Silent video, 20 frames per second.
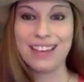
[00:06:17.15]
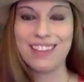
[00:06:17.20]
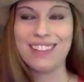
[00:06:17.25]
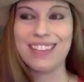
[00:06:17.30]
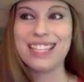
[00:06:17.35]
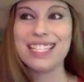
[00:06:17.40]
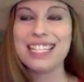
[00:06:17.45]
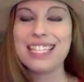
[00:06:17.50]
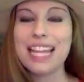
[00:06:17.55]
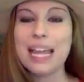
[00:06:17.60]

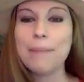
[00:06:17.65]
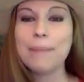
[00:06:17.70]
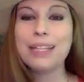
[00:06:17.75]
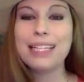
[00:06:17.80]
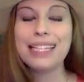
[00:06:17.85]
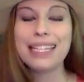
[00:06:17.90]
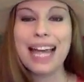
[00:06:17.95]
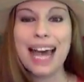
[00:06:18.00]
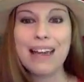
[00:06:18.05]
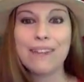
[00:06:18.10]
This is a
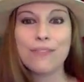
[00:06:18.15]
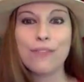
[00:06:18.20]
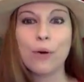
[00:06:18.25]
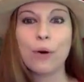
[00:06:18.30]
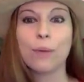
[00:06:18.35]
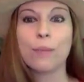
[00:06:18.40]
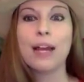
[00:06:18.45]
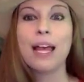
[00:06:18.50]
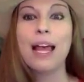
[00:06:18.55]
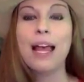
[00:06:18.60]

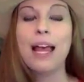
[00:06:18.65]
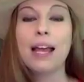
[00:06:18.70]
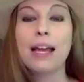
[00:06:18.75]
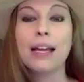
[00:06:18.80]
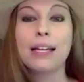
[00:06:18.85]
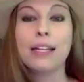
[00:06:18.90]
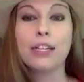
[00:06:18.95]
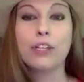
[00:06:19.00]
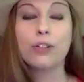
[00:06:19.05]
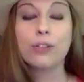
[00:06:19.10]
platform
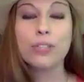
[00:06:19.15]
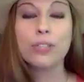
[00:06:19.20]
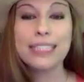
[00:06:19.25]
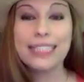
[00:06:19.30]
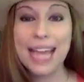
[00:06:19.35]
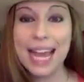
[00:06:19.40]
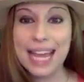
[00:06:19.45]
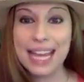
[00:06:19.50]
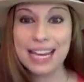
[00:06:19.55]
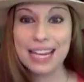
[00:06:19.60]

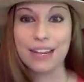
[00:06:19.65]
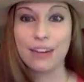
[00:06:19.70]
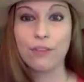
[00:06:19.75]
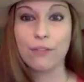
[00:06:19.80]
created